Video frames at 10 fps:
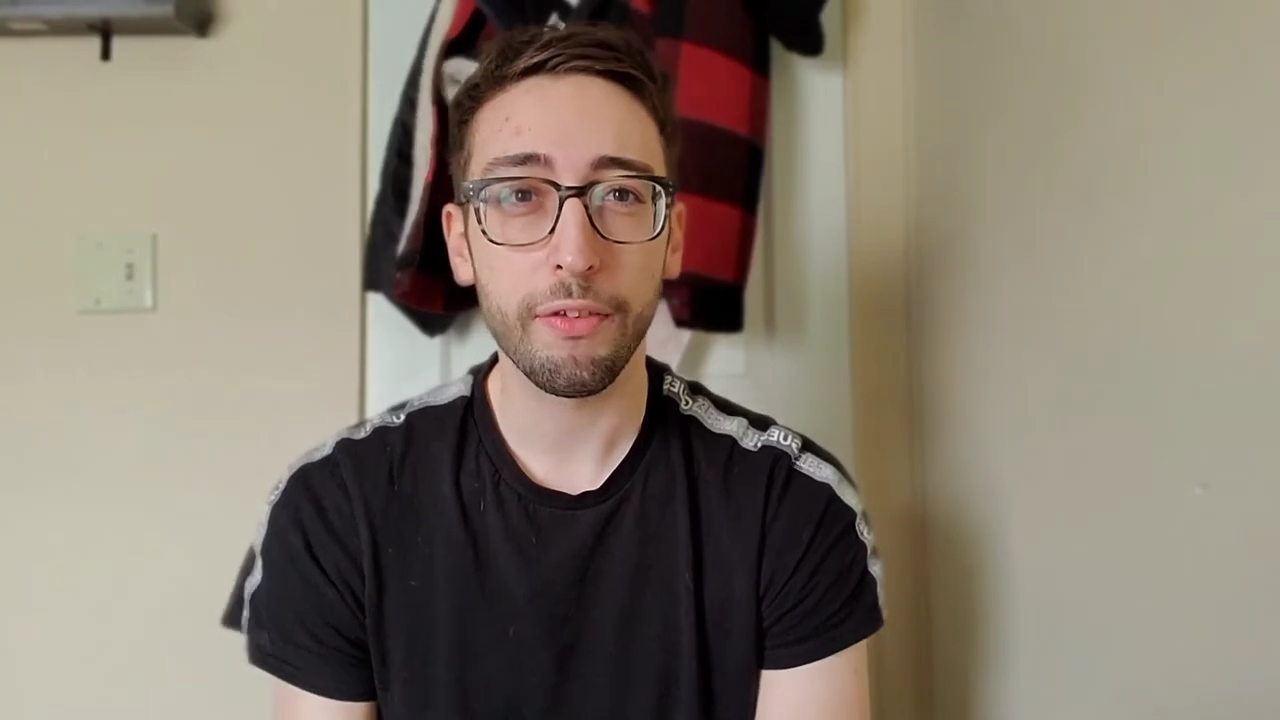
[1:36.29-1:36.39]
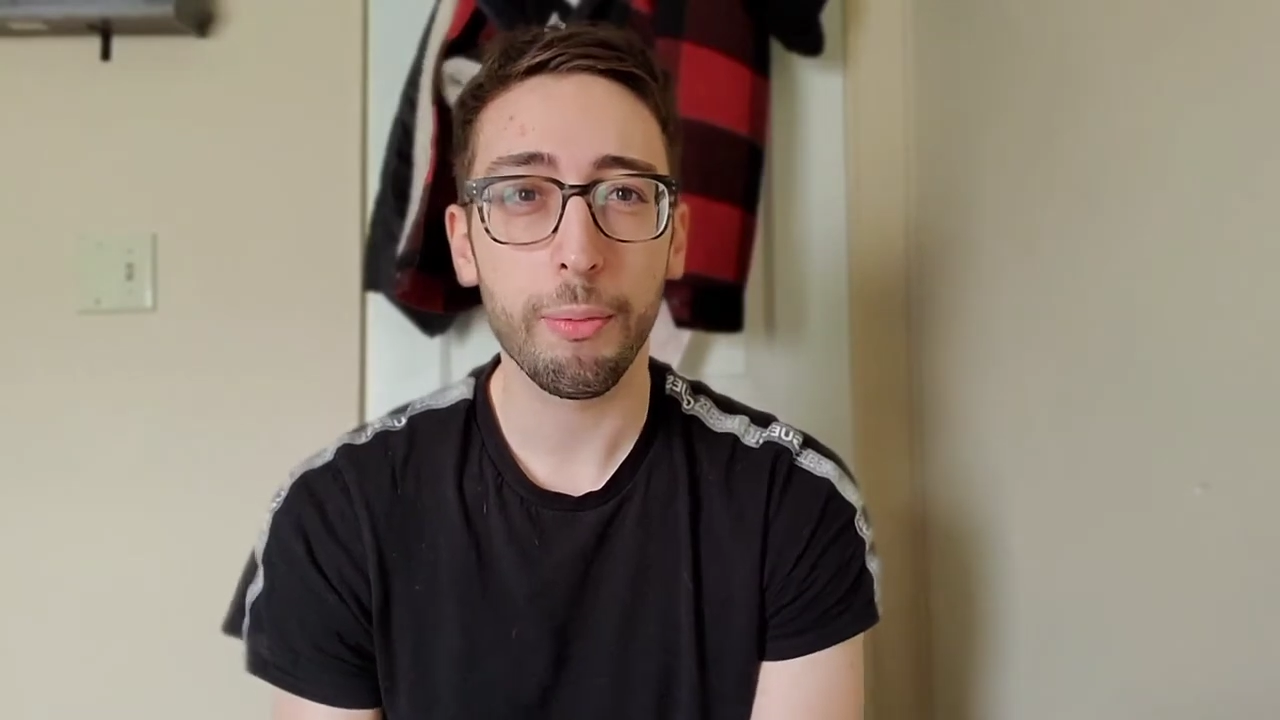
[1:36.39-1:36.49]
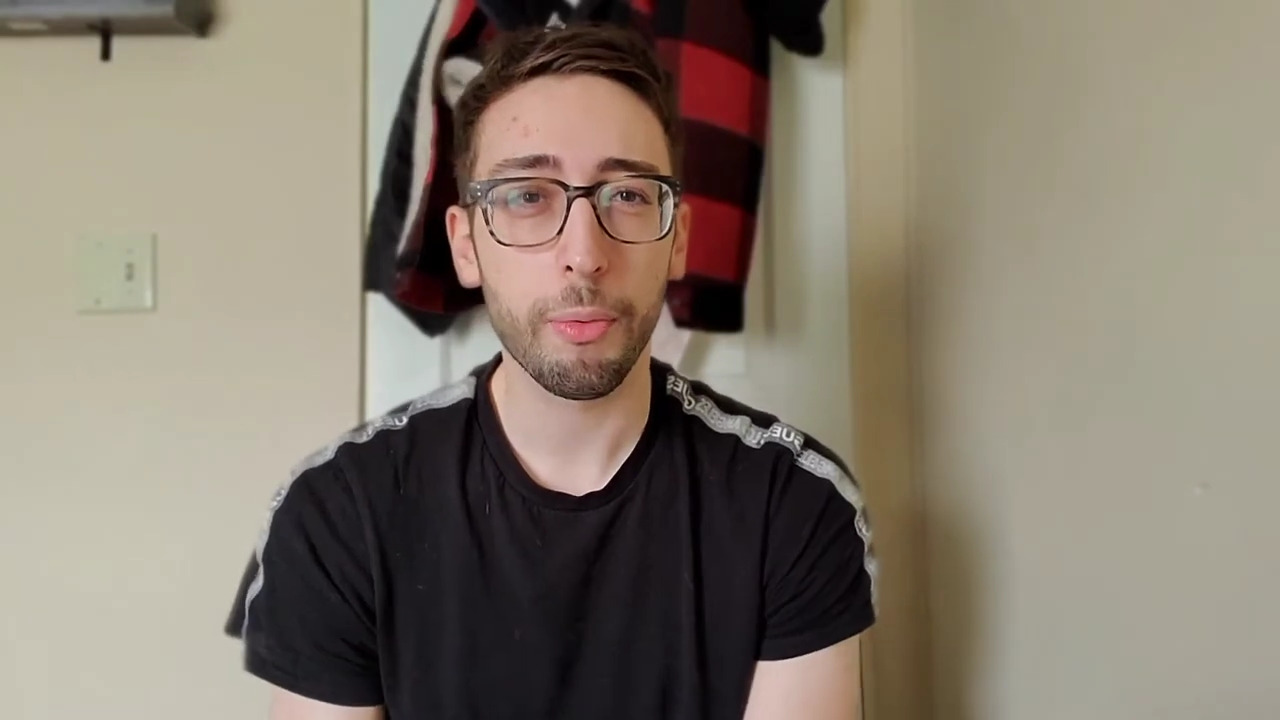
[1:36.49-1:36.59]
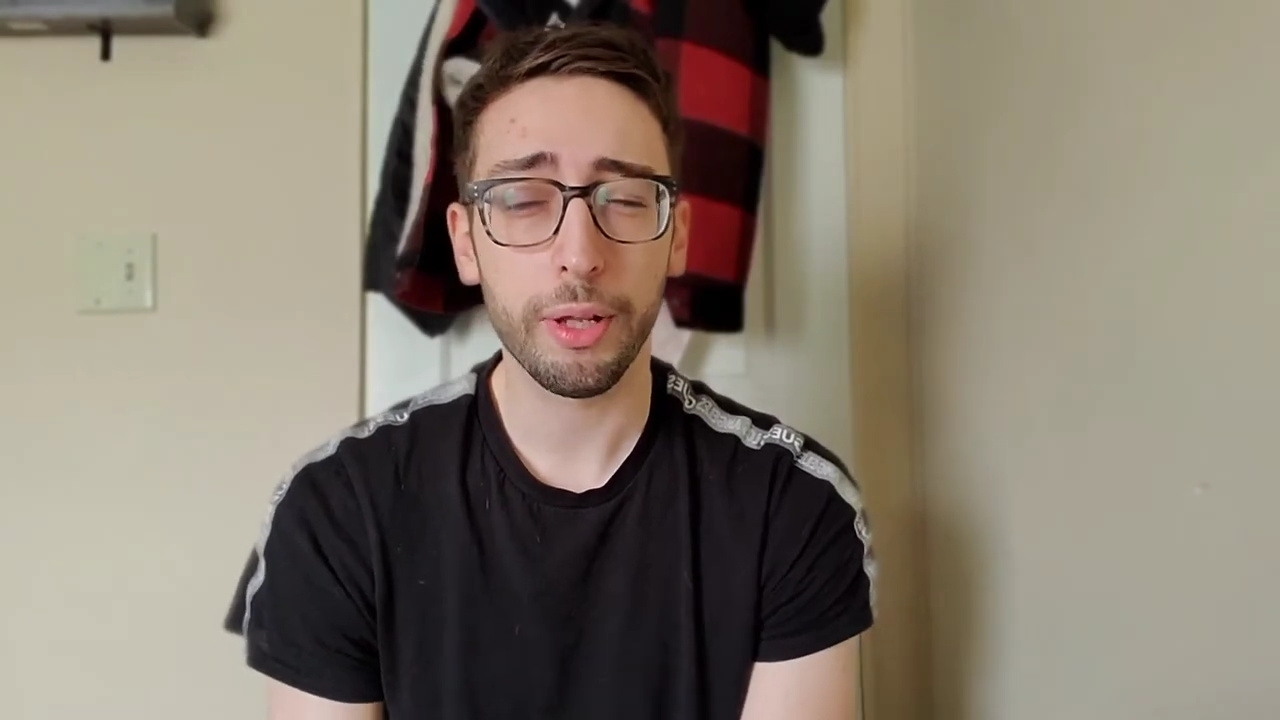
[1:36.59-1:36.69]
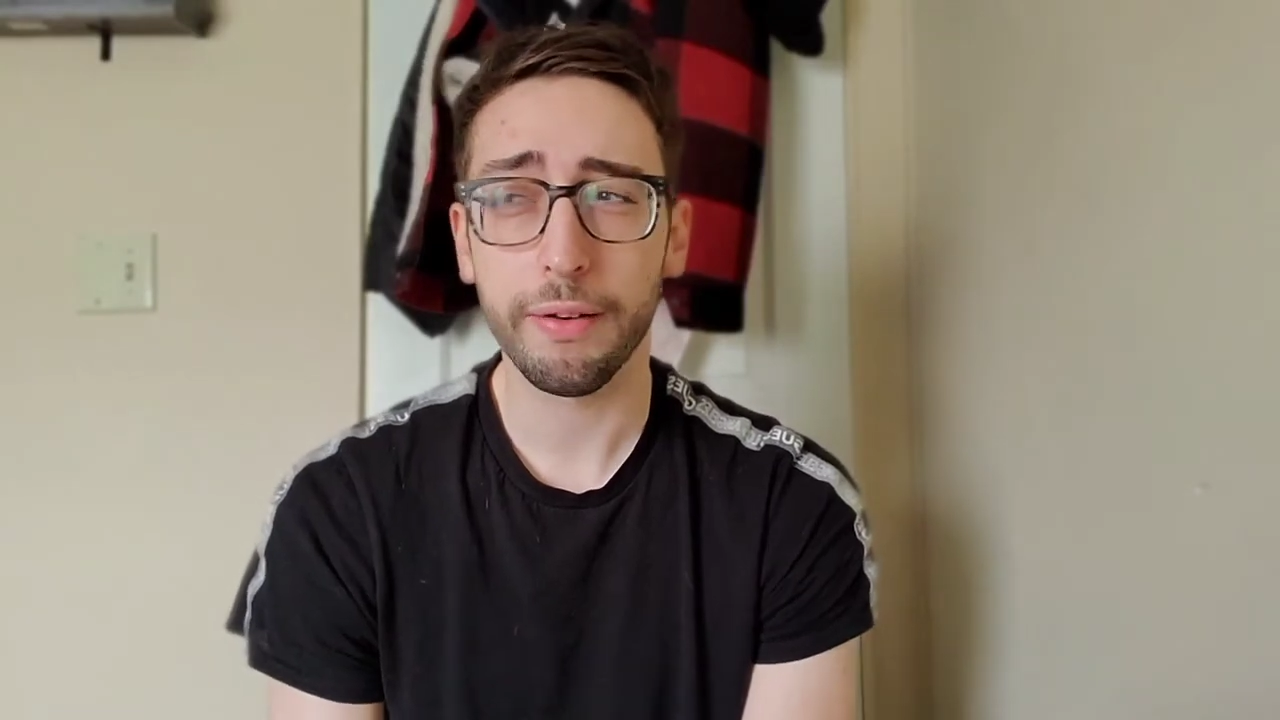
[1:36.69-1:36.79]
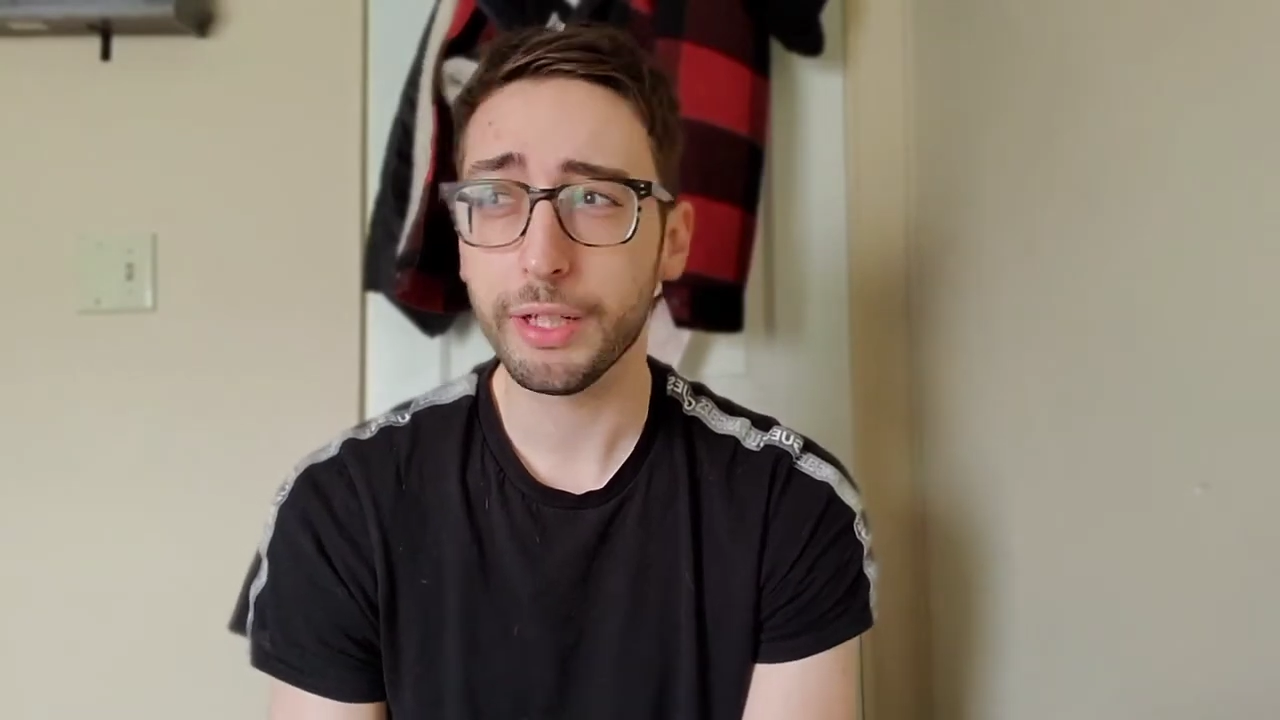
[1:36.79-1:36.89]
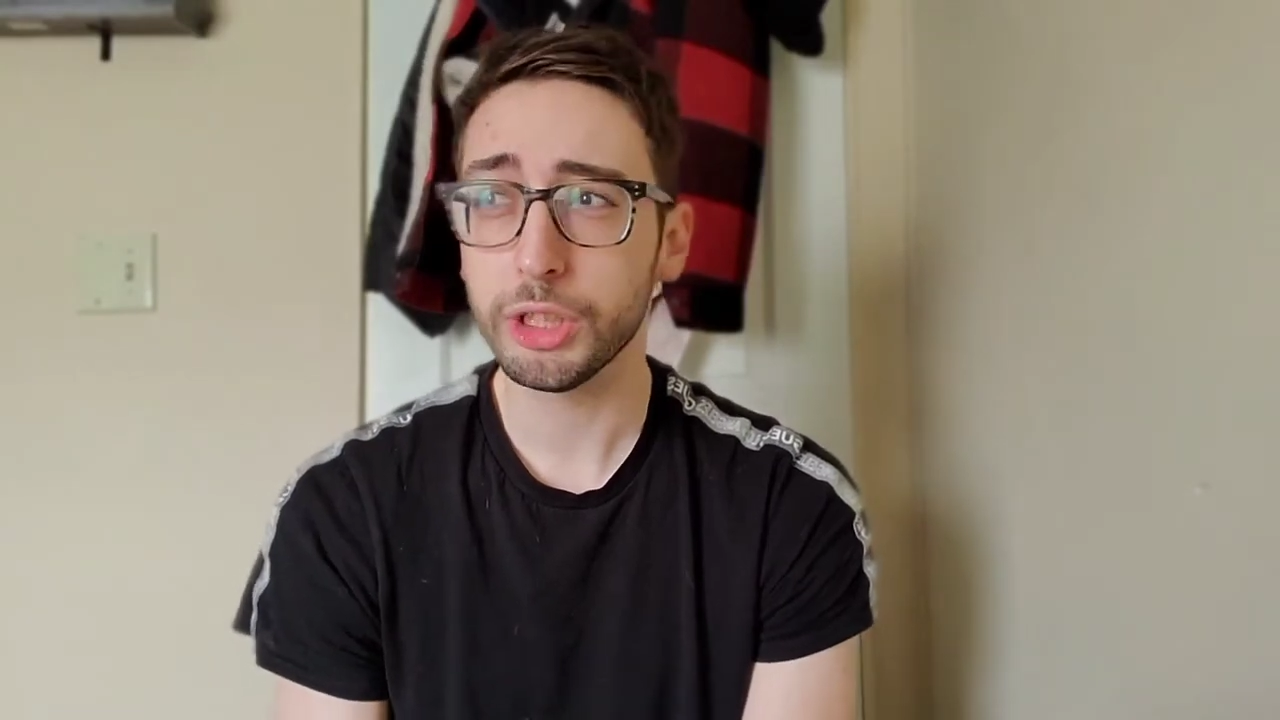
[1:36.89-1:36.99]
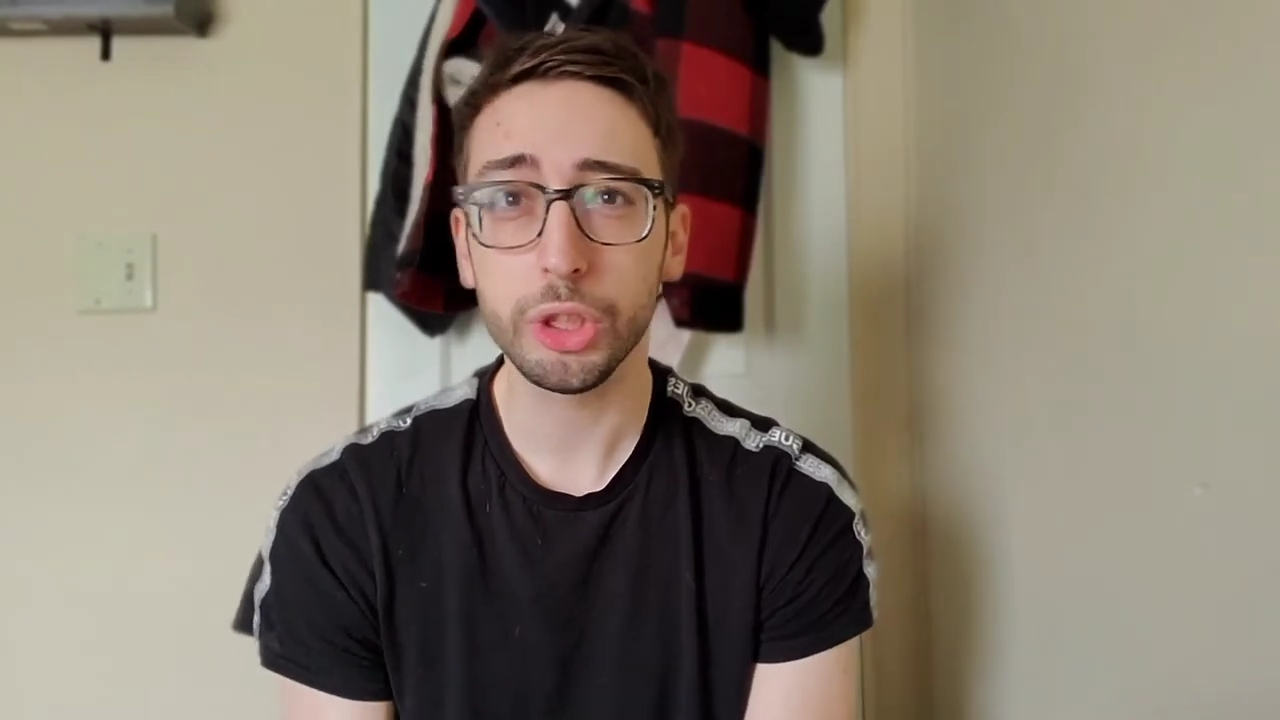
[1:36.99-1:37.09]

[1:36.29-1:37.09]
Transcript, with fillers: up more than ever because